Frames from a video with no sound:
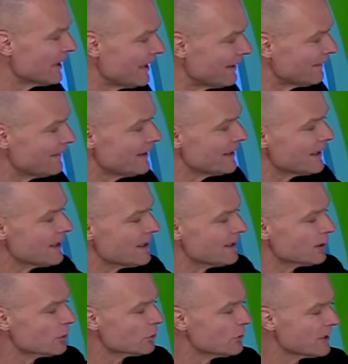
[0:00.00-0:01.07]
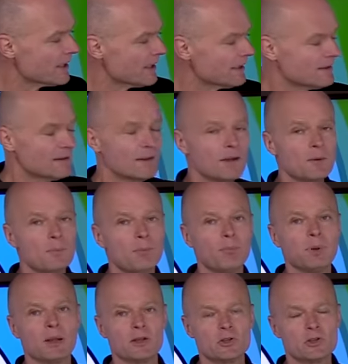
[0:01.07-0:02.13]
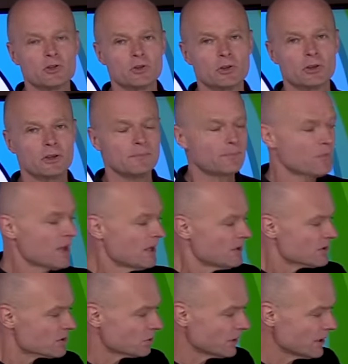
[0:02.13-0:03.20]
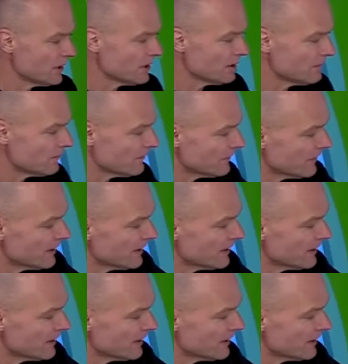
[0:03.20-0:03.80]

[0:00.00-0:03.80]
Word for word: and they create blood sugar. So we're going to